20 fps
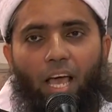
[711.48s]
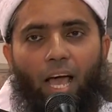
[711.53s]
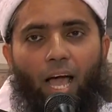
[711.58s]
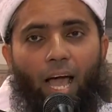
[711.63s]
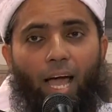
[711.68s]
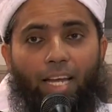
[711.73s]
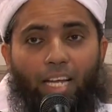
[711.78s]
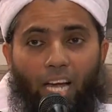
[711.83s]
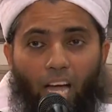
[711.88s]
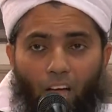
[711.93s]

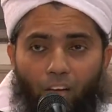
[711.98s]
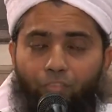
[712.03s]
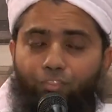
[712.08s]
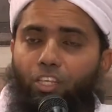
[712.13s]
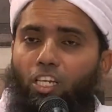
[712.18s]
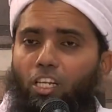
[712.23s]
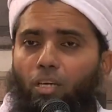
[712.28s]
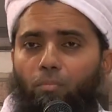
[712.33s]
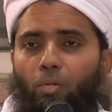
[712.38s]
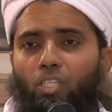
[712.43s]
And
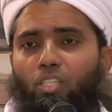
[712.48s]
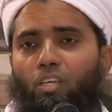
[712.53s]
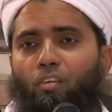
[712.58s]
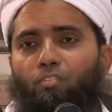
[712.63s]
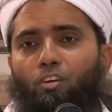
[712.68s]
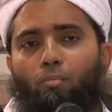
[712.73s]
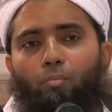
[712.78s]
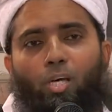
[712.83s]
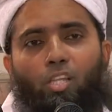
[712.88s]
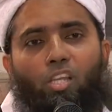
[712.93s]
after the month of
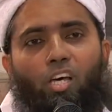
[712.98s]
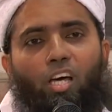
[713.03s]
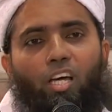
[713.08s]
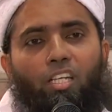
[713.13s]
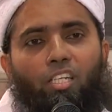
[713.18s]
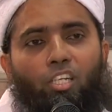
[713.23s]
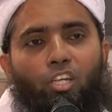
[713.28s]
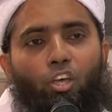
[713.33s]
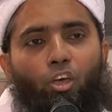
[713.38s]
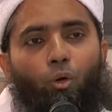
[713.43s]
Ramadan,
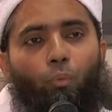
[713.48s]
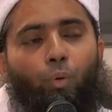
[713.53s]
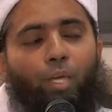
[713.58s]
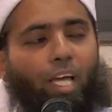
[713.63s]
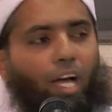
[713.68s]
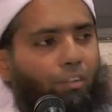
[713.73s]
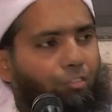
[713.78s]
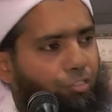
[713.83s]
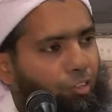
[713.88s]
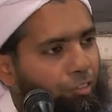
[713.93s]
we
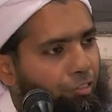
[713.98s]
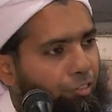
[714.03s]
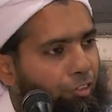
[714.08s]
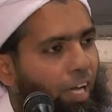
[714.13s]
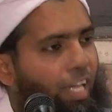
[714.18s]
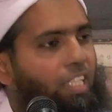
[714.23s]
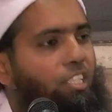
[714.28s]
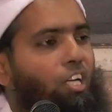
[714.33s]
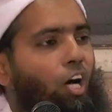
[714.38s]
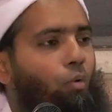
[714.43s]
have to
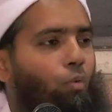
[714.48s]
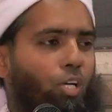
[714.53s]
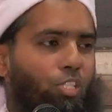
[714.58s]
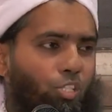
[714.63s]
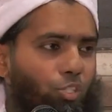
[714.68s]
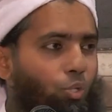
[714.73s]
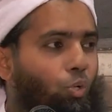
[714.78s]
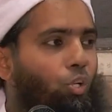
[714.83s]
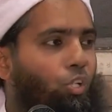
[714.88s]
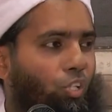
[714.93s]
fight our
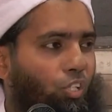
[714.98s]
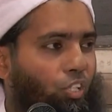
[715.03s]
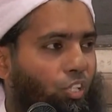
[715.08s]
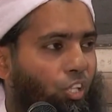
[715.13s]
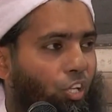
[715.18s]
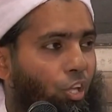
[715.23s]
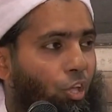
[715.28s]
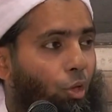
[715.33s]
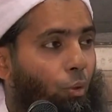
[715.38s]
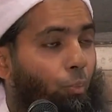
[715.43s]
soul.
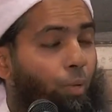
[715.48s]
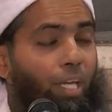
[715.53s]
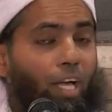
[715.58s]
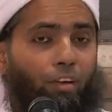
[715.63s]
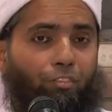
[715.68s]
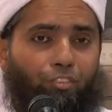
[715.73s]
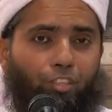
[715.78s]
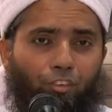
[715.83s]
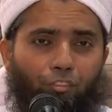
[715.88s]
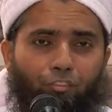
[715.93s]
We
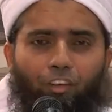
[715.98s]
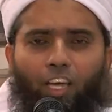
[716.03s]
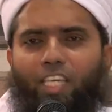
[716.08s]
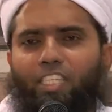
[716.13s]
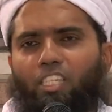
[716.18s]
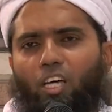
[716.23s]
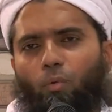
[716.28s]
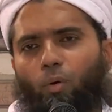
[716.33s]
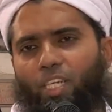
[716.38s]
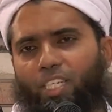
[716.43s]
have to
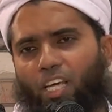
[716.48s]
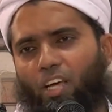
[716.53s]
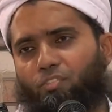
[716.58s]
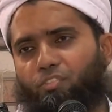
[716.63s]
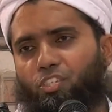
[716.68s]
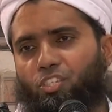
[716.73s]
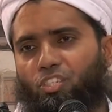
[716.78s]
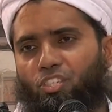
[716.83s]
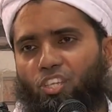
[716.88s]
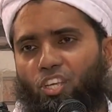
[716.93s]
fight our
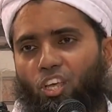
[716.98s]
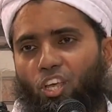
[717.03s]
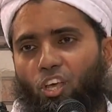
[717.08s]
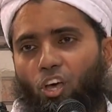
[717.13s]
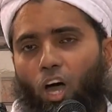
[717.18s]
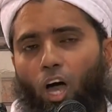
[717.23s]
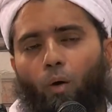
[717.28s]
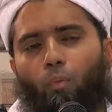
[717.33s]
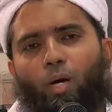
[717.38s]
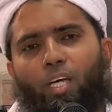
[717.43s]
nafs.
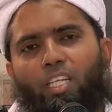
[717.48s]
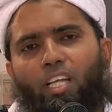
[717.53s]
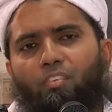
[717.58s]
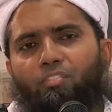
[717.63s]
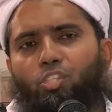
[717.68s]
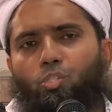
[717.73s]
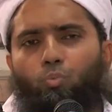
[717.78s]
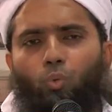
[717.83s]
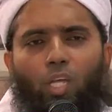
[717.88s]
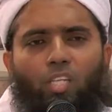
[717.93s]
Our
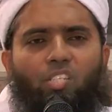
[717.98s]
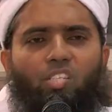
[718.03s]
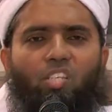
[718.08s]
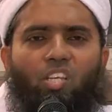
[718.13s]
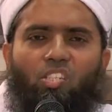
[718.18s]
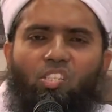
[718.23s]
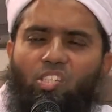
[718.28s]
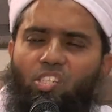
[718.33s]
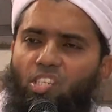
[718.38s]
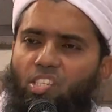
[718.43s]
nafs wants
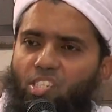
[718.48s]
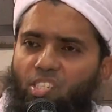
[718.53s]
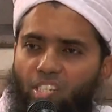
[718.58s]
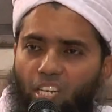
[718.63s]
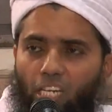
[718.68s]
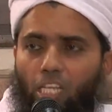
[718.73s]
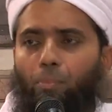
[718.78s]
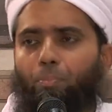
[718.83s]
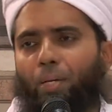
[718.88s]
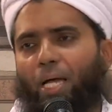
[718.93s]
us to
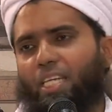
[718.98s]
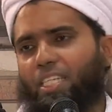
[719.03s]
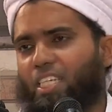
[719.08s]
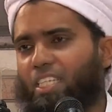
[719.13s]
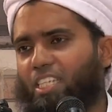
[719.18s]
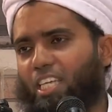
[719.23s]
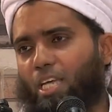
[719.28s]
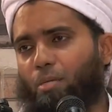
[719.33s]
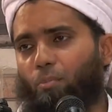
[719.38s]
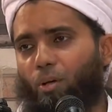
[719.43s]
sleep at the
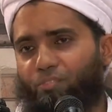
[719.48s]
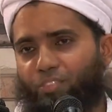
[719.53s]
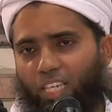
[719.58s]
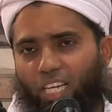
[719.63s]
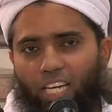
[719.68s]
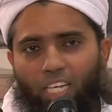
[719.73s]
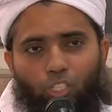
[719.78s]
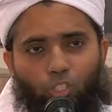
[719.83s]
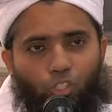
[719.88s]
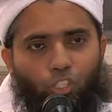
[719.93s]
time of
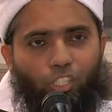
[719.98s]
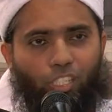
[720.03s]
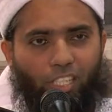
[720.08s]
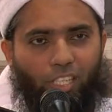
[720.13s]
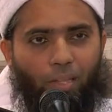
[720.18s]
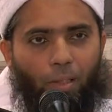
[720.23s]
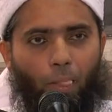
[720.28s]
tahajjud.